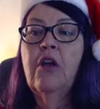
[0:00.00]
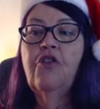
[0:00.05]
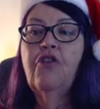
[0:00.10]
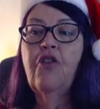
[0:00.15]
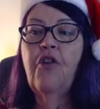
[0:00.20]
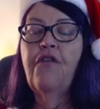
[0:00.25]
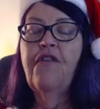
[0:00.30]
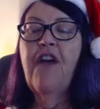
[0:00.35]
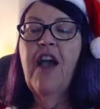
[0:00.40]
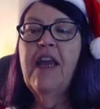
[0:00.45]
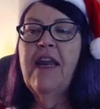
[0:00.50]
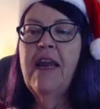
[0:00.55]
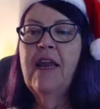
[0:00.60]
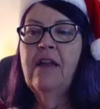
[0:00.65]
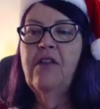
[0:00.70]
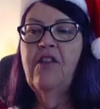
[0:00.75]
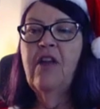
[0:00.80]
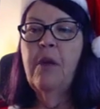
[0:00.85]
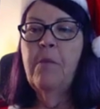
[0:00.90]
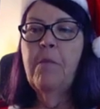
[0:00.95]
So
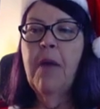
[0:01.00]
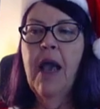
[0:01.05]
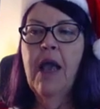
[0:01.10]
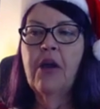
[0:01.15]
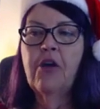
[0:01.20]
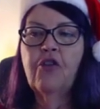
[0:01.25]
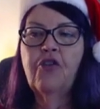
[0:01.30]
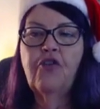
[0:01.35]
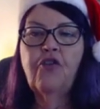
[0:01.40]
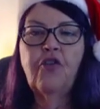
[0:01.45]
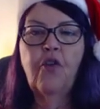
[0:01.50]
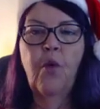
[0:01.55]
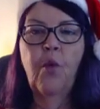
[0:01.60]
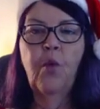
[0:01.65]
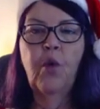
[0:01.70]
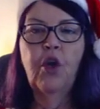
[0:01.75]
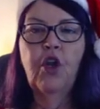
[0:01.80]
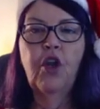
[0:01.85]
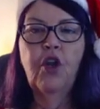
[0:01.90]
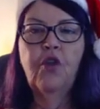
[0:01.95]
financing buyers
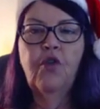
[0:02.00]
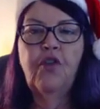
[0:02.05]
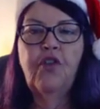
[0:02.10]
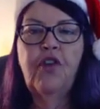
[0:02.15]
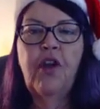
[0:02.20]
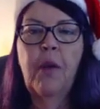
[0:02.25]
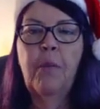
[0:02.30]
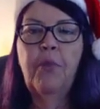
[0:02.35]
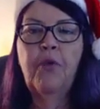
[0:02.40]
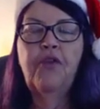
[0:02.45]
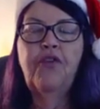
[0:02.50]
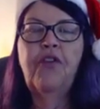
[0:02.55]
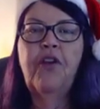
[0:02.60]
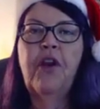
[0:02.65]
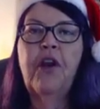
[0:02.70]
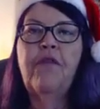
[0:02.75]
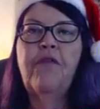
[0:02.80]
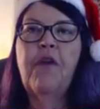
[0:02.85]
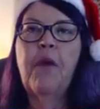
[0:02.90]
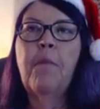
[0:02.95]
would lose
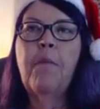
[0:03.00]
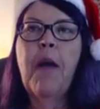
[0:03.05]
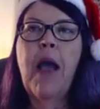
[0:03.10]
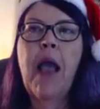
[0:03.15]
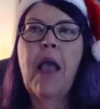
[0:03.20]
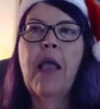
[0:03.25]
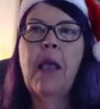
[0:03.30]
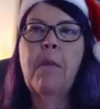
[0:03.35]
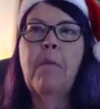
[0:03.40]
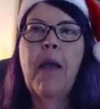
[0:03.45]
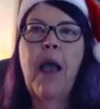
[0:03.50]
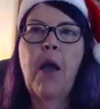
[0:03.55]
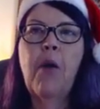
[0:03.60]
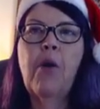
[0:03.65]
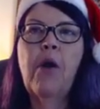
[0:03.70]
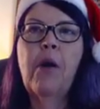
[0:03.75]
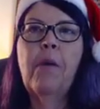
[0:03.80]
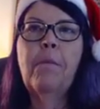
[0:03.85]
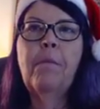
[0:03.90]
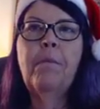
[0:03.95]
10% of their buying
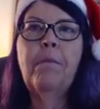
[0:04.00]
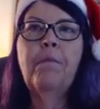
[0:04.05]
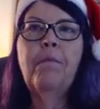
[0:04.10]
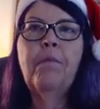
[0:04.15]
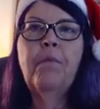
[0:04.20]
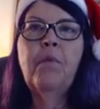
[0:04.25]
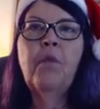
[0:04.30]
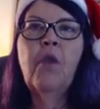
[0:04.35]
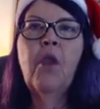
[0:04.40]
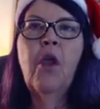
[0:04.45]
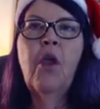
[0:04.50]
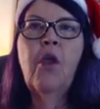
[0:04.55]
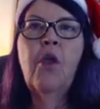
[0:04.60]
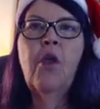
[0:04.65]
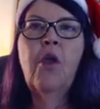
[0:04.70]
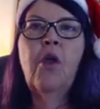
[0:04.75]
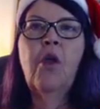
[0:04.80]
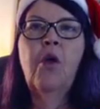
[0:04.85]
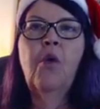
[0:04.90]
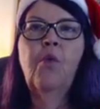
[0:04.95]
power.
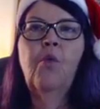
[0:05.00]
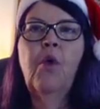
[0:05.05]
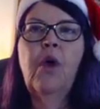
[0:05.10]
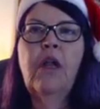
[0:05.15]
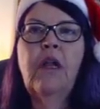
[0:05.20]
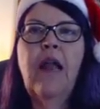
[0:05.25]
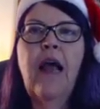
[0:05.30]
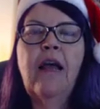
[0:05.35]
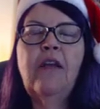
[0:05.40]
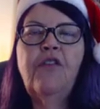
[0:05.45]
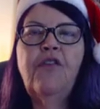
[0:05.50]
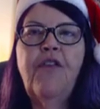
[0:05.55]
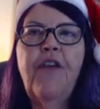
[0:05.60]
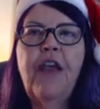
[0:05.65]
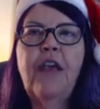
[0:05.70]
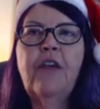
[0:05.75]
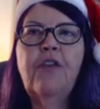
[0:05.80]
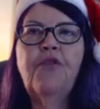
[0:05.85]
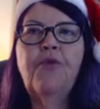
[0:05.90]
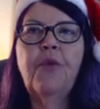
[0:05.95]
Will Las
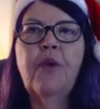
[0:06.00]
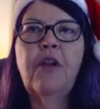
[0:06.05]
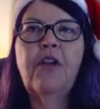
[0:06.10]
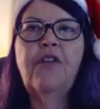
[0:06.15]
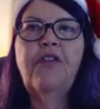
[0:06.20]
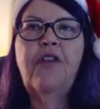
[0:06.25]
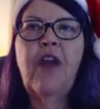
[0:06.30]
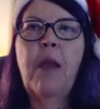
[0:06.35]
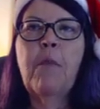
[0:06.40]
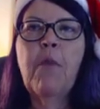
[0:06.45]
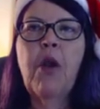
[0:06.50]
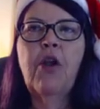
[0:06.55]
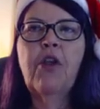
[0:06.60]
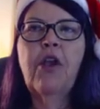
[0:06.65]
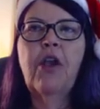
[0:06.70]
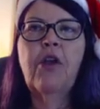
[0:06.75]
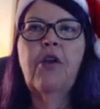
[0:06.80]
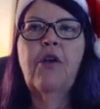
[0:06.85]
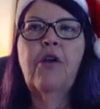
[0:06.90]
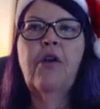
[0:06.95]
Vegas real estate
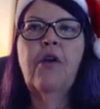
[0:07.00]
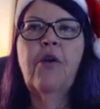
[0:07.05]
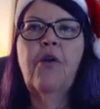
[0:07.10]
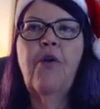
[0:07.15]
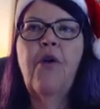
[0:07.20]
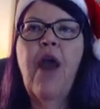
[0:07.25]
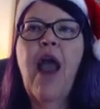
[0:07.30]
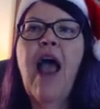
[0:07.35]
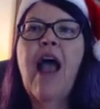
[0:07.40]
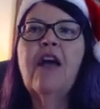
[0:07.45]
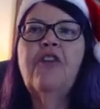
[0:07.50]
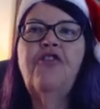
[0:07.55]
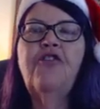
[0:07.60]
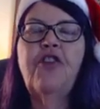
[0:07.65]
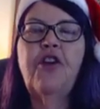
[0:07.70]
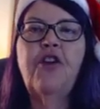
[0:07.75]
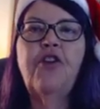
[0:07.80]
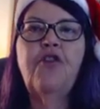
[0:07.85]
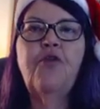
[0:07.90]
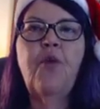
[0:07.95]
market
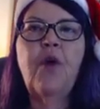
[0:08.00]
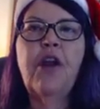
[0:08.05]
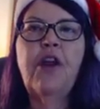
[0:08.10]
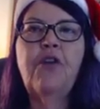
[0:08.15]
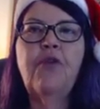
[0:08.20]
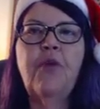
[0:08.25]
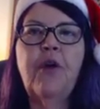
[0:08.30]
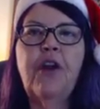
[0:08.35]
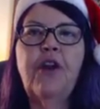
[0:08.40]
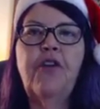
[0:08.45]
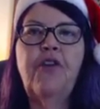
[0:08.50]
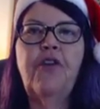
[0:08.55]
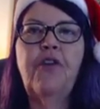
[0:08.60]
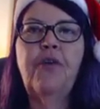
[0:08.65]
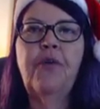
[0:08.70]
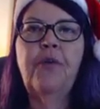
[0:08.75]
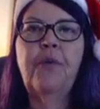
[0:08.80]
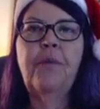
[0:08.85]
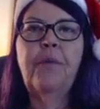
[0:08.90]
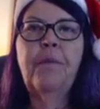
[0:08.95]
crashed in
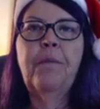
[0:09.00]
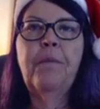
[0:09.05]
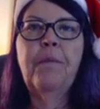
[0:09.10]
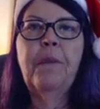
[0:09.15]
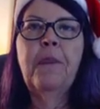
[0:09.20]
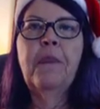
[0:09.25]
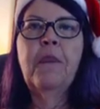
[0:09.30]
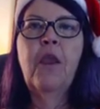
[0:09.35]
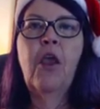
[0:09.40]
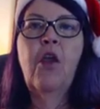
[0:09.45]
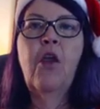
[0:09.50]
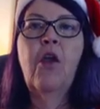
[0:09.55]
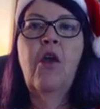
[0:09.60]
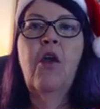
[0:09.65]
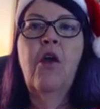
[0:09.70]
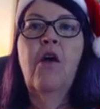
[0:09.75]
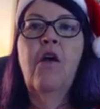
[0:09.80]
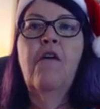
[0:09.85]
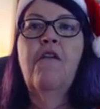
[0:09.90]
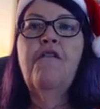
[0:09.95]
2022.
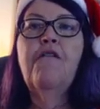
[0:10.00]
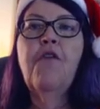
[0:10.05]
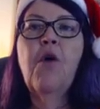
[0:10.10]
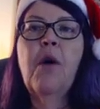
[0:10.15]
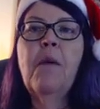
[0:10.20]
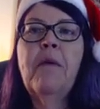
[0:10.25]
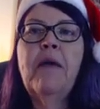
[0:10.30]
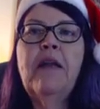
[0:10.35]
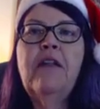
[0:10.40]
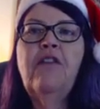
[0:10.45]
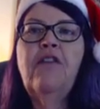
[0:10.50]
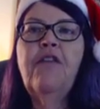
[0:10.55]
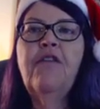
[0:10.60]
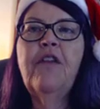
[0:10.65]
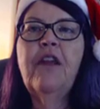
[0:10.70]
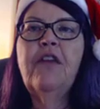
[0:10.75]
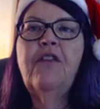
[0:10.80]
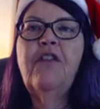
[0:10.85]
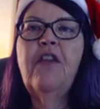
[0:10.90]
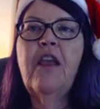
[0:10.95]
Four months
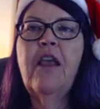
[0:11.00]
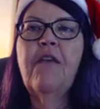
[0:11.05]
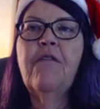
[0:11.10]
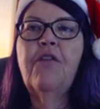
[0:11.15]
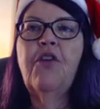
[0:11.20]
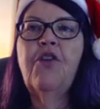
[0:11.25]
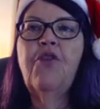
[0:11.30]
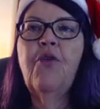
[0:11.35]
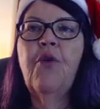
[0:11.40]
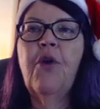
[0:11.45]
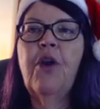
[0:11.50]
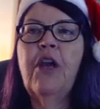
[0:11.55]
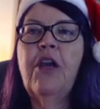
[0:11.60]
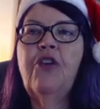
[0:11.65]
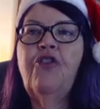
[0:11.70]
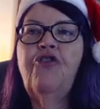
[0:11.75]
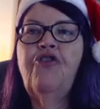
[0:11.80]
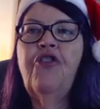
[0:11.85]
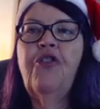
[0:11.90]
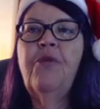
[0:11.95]
of listing
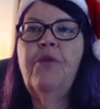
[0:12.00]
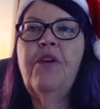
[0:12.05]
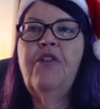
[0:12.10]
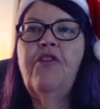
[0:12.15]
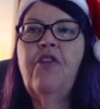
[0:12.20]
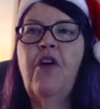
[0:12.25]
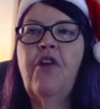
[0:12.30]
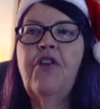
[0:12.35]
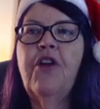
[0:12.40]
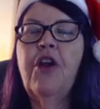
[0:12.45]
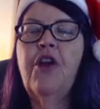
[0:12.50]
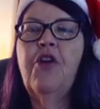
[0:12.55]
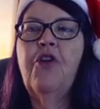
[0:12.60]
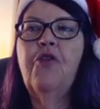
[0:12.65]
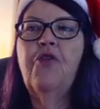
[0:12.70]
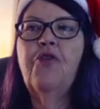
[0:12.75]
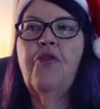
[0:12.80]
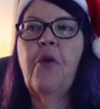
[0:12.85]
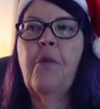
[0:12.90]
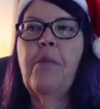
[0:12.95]
inventory should result in
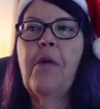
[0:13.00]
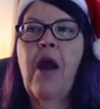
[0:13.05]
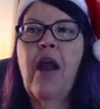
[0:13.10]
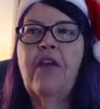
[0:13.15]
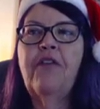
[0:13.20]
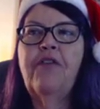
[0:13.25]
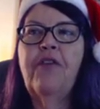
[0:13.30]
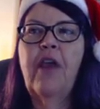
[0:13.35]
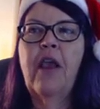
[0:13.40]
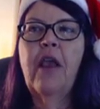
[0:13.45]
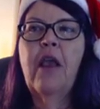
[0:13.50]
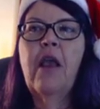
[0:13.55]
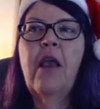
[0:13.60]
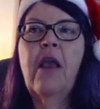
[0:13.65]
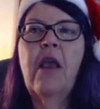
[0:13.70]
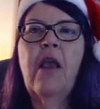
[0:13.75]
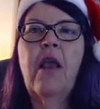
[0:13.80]
neutral pricing.